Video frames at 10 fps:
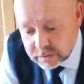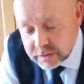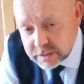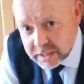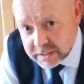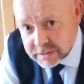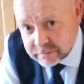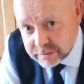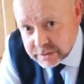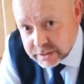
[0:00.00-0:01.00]
In this
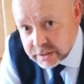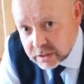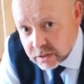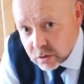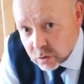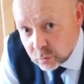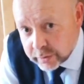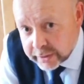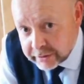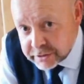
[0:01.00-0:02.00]
activity
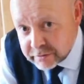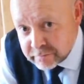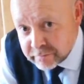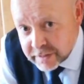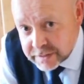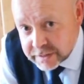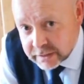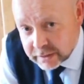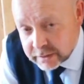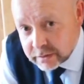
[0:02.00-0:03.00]
we're going to
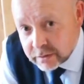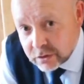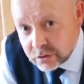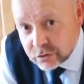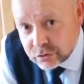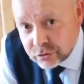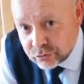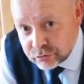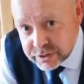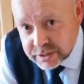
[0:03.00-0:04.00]
investigate
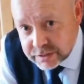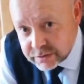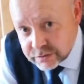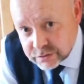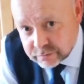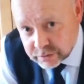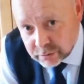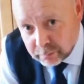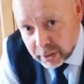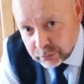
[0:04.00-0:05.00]
the resistance of a
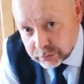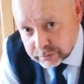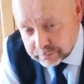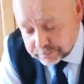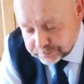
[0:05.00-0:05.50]
component,